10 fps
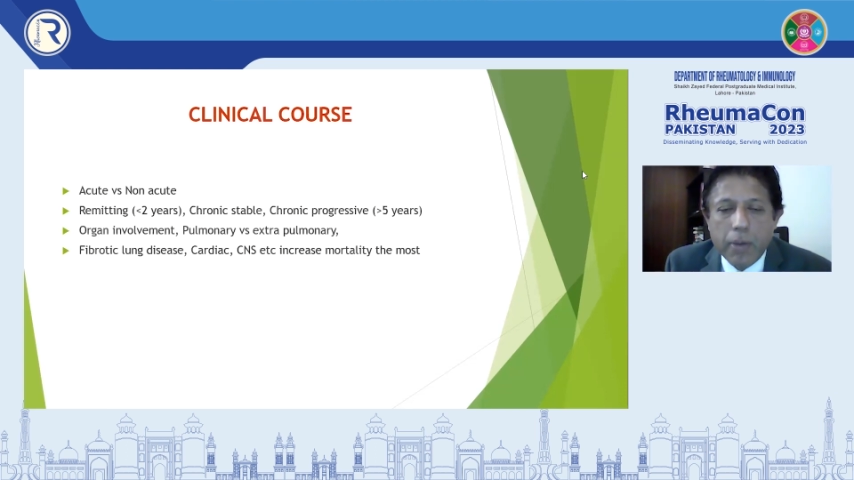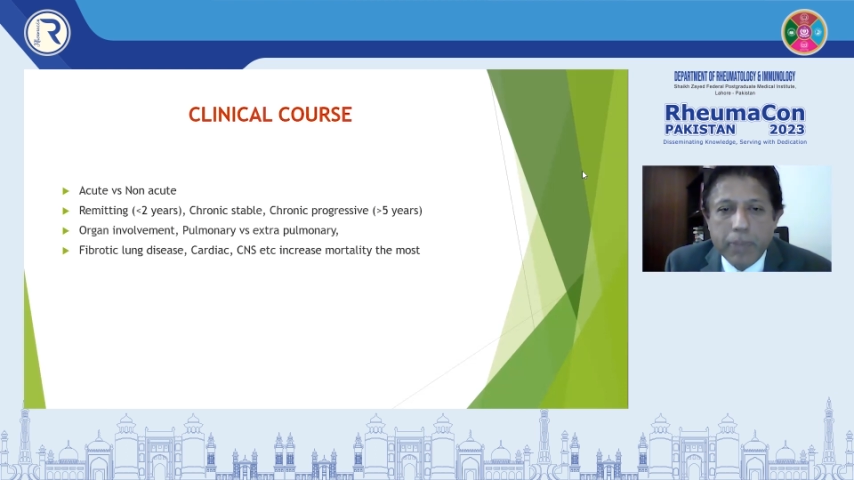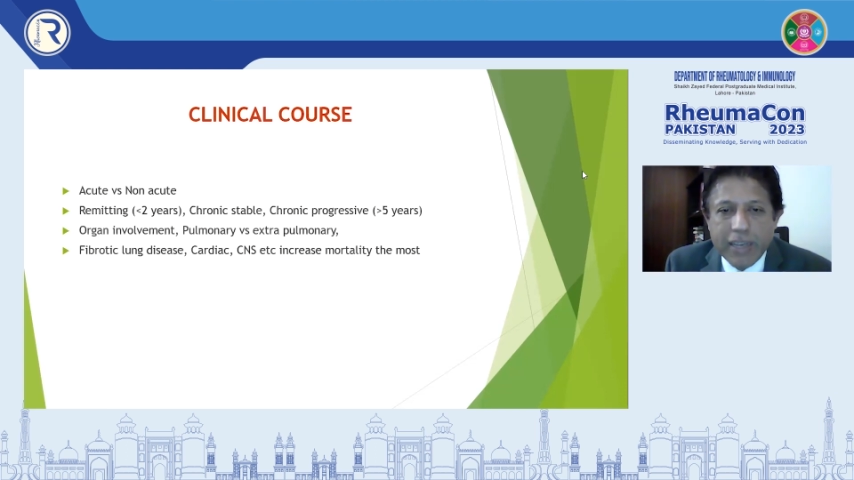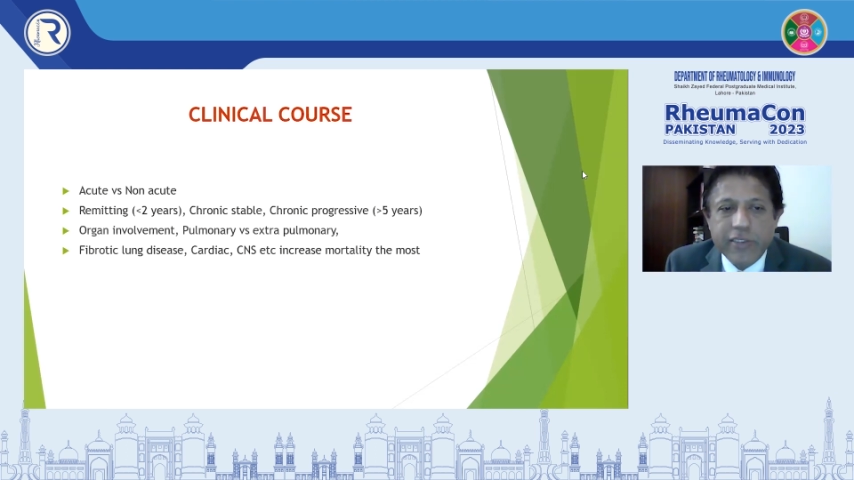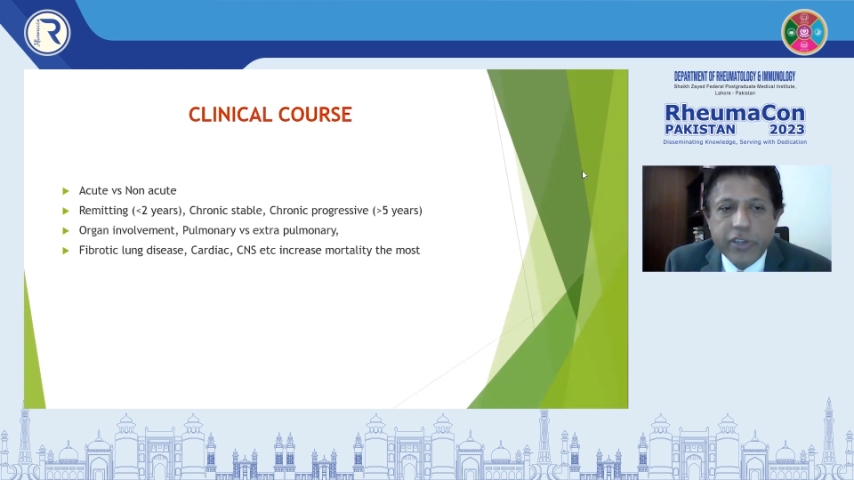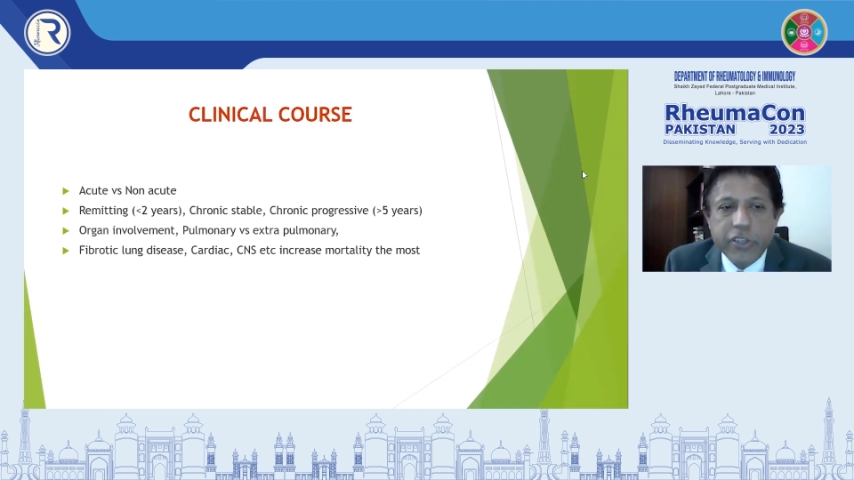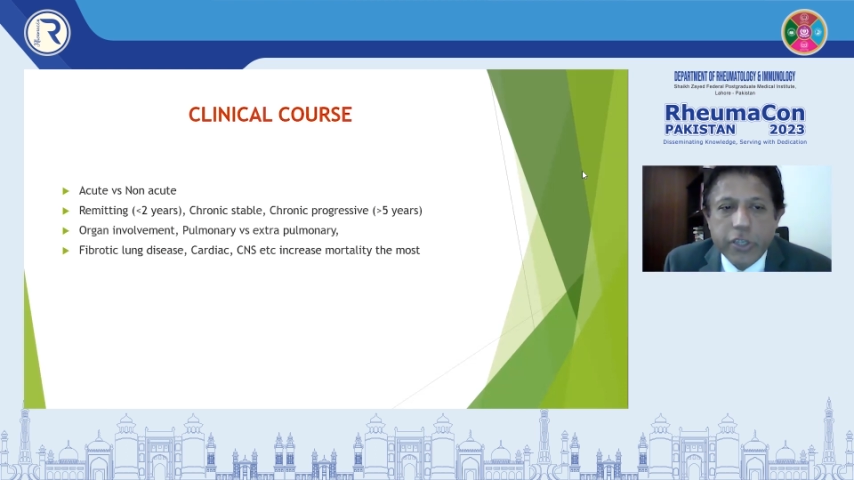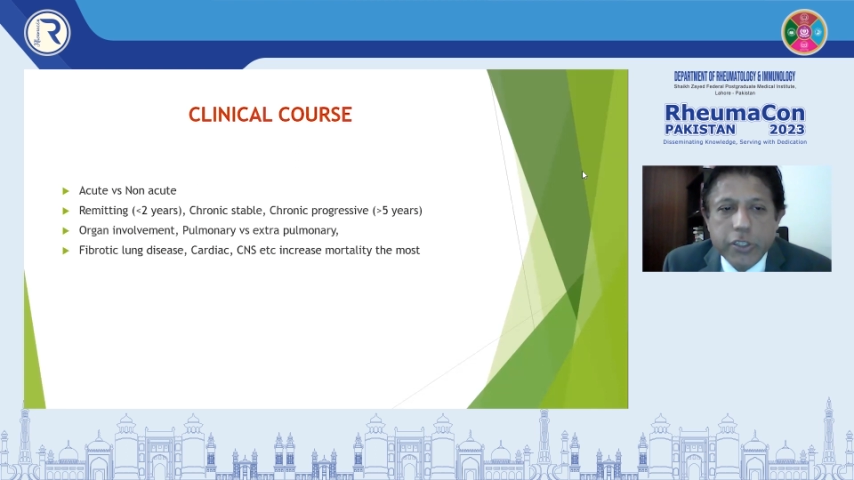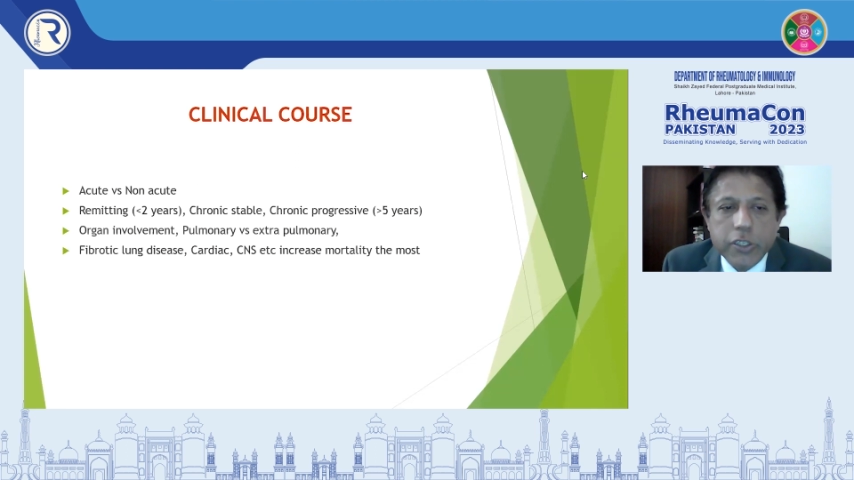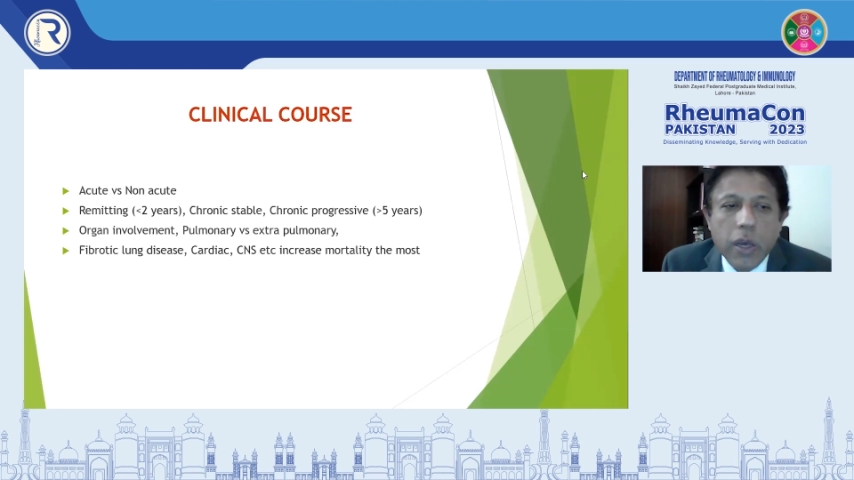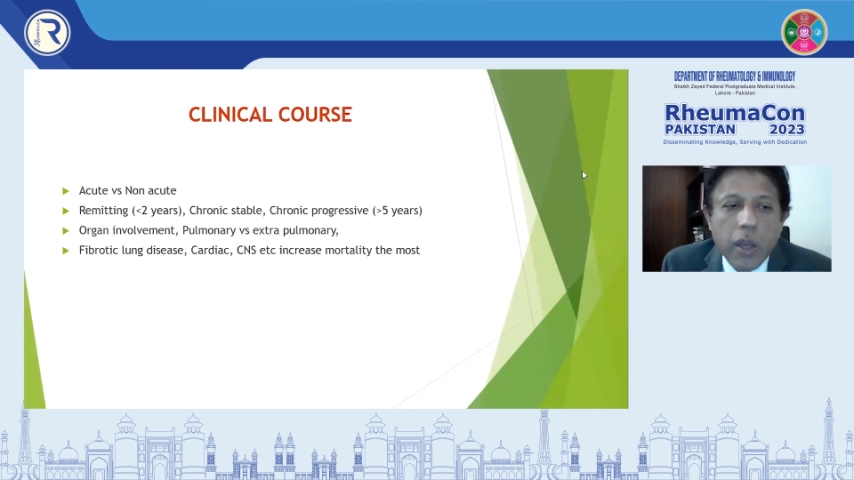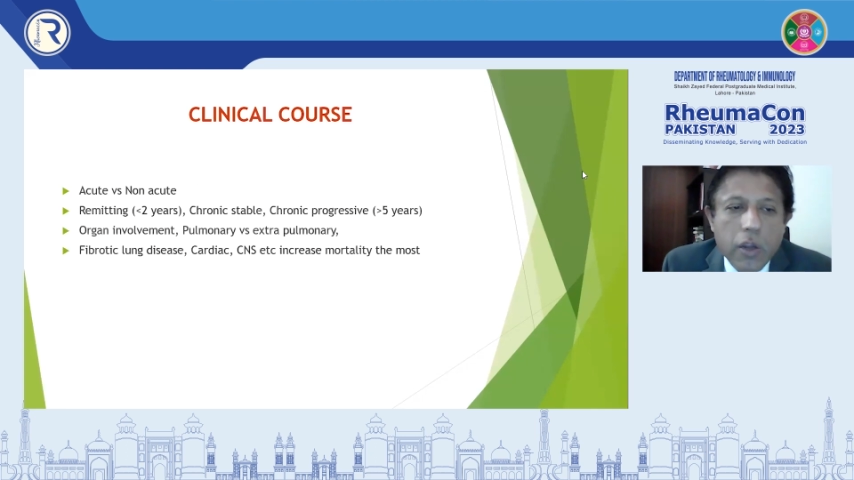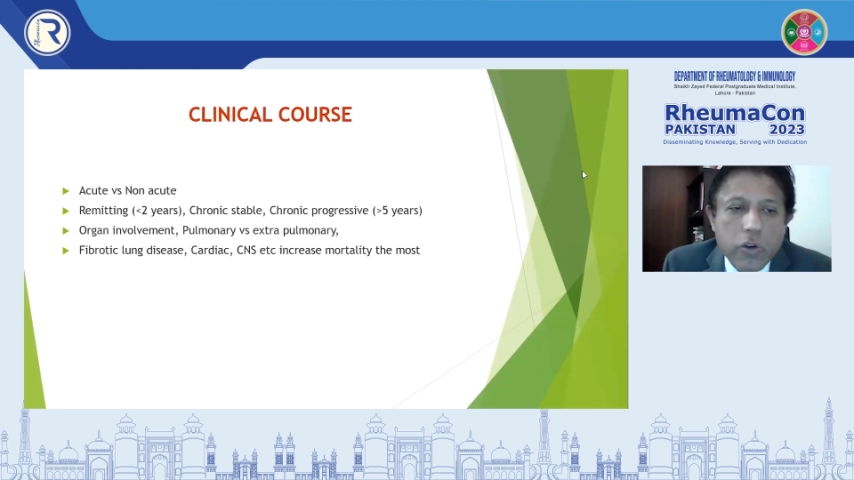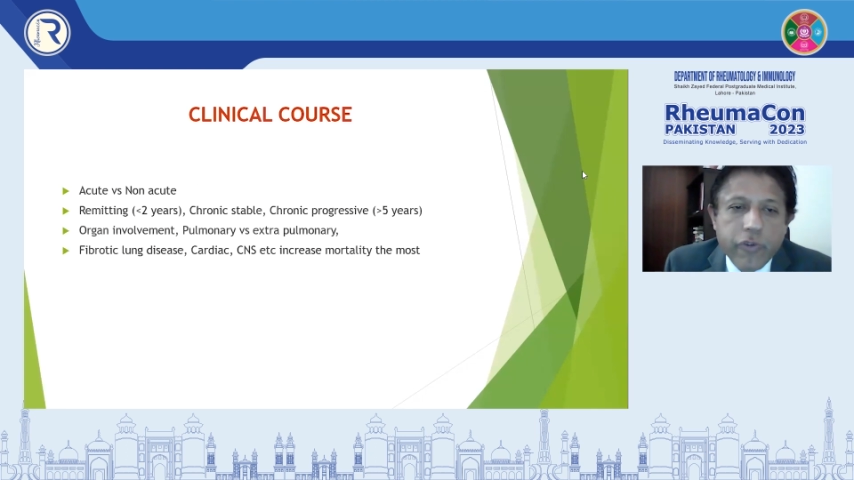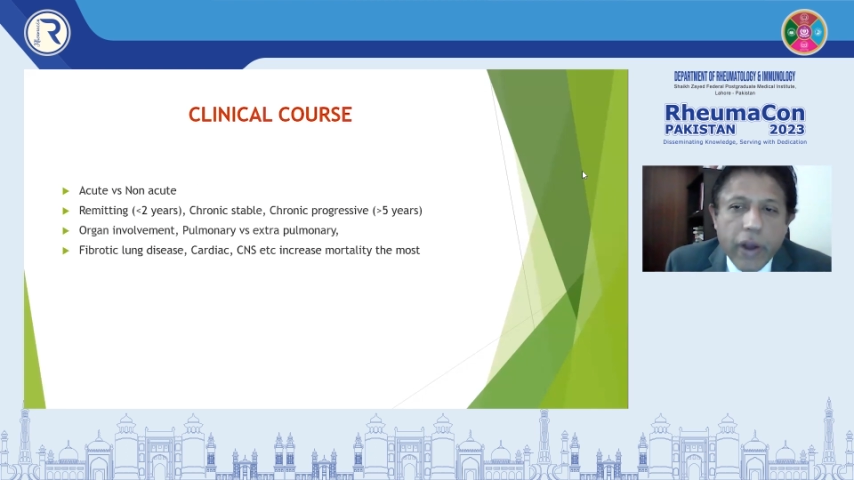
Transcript: massive research to